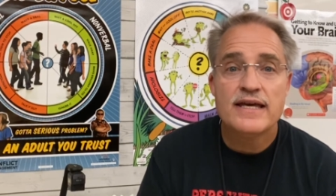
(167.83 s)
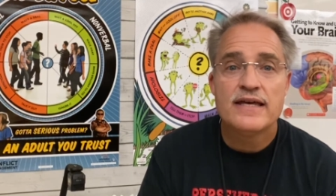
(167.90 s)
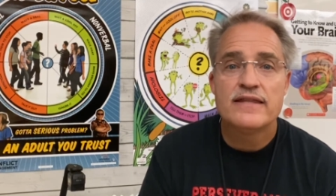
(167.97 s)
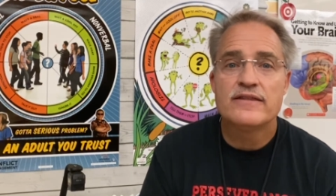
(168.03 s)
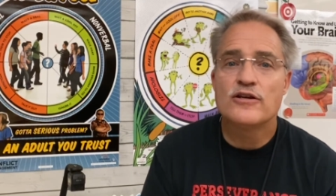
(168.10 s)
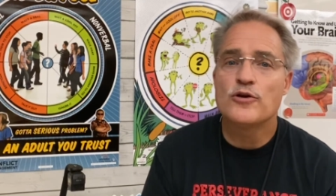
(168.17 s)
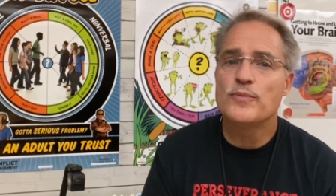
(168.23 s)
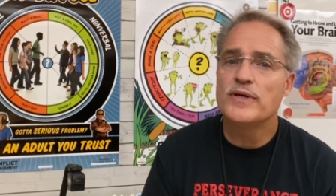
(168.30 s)

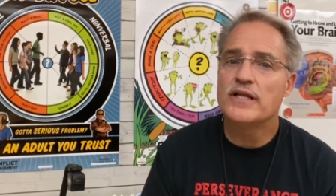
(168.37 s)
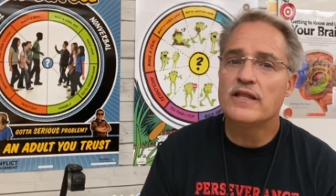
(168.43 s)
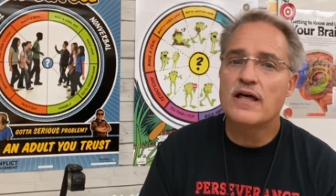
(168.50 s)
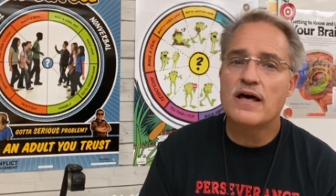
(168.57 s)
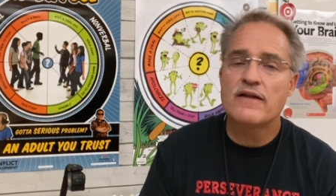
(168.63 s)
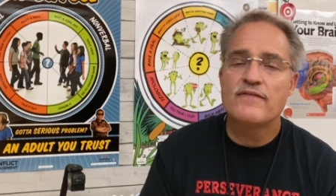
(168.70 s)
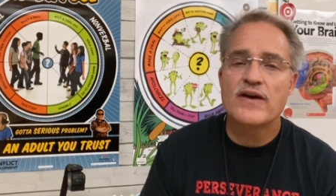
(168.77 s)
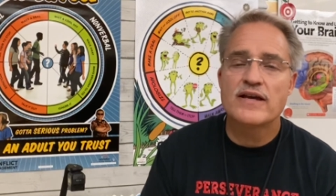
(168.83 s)
There'll be a
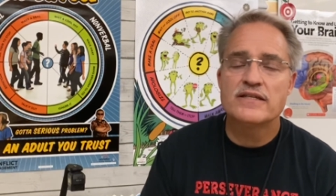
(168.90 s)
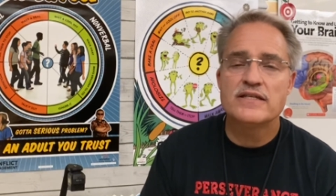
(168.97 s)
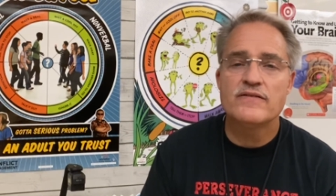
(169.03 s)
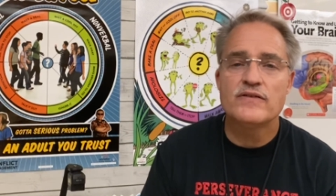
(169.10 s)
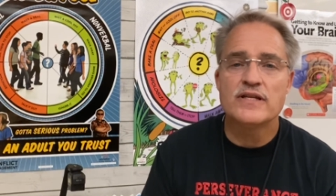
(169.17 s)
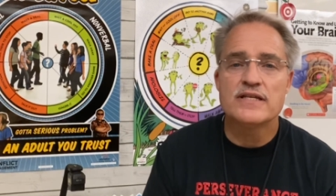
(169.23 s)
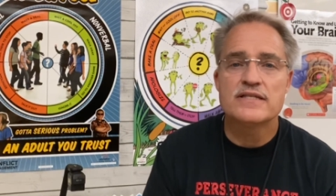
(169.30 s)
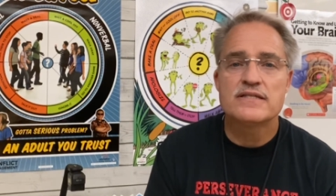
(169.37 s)
lot of
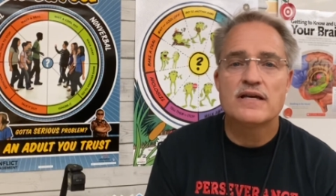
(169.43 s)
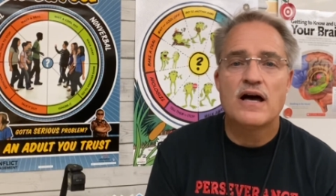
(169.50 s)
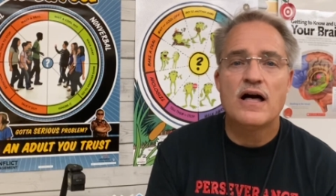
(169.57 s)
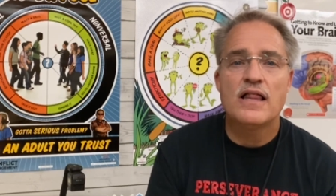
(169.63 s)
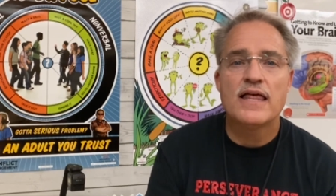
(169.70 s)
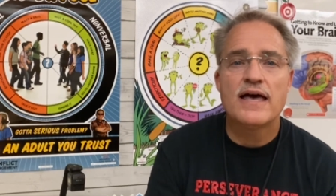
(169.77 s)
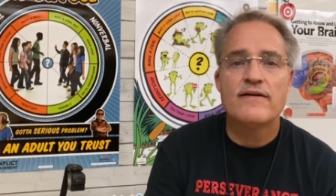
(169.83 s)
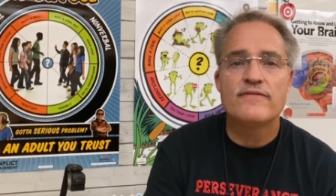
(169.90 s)
activities.
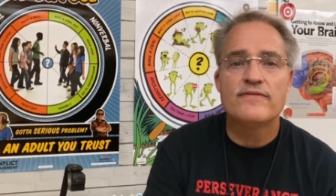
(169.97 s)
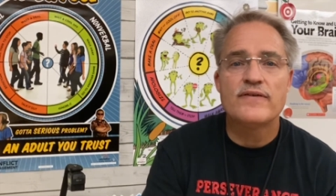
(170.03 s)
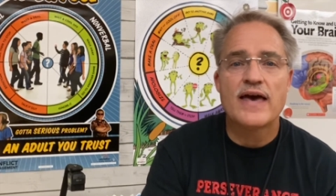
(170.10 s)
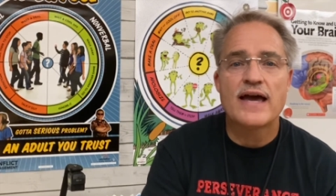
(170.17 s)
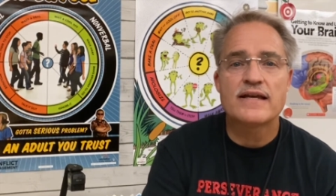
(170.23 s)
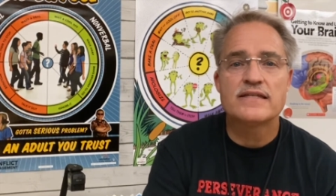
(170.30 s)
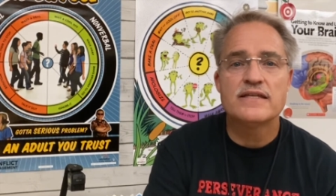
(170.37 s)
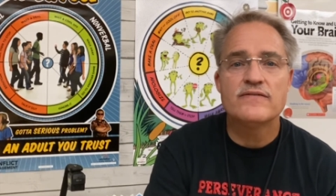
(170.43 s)
I'll have
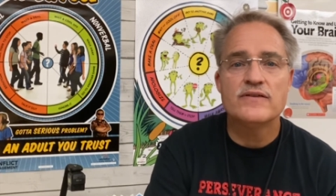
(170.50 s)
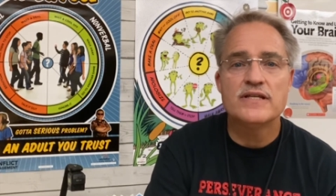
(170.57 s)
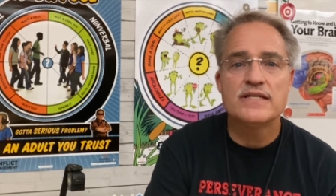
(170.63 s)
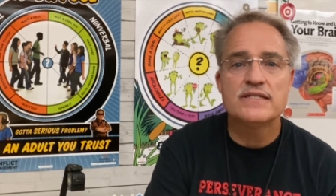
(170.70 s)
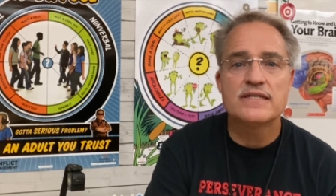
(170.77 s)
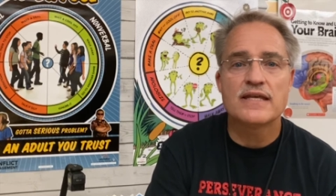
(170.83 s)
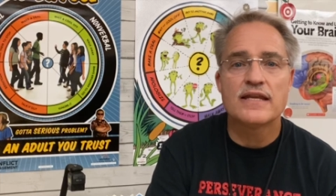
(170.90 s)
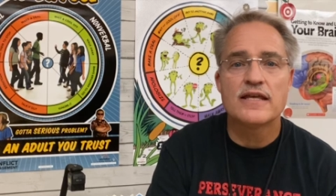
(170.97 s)

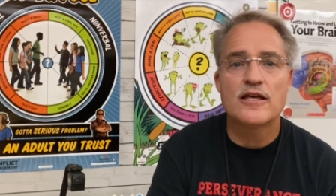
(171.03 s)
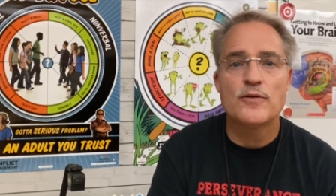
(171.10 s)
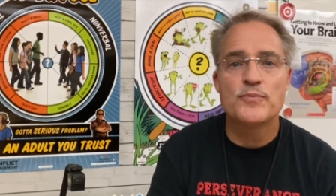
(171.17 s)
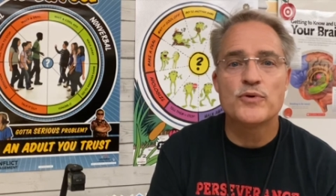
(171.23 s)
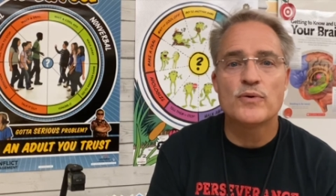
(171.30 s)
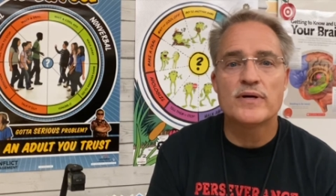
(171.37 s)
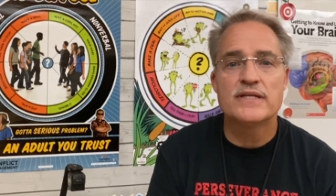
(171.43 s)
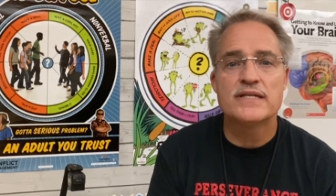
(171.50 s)
activities that help
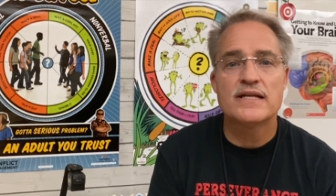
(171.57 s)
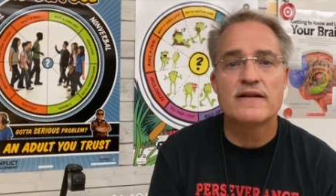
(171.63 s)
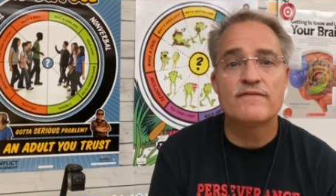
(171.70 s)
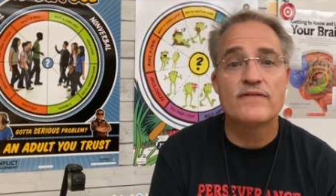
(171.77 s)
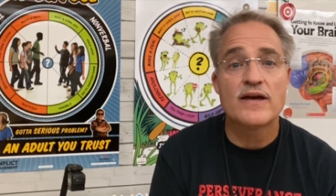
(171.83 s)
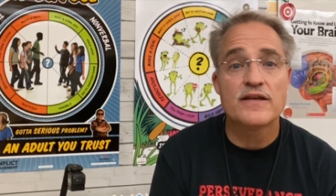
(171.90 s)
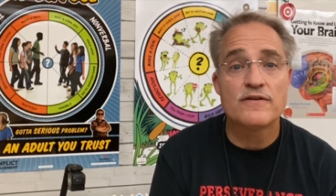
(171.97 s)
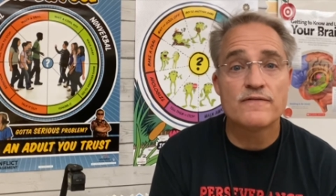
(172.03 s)
you
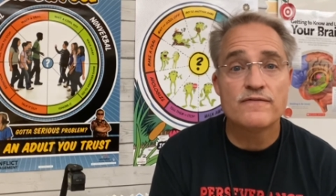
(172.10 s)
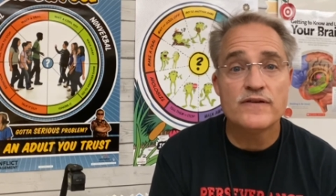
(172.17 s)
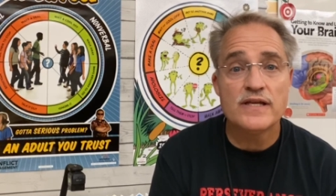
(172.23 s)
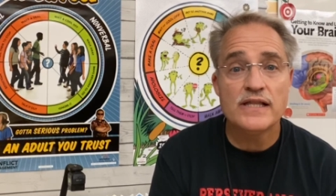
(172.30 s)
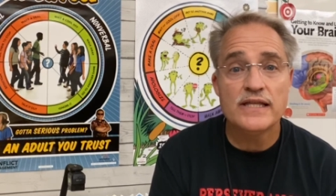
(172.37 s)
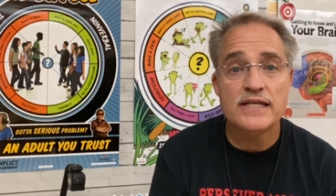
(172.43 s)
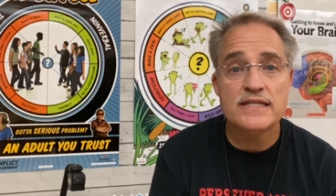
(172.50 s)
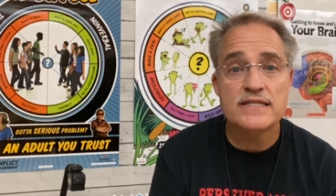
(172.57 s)
identify your
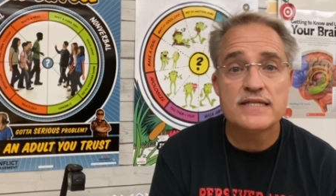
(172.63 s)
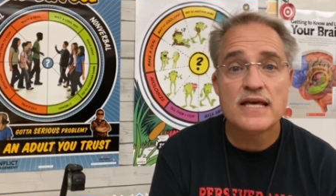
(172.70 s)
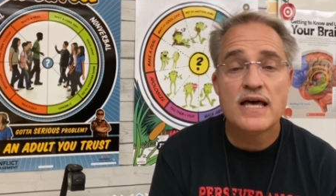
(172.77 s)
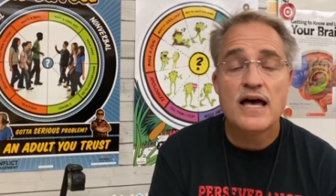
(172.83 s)
feelings.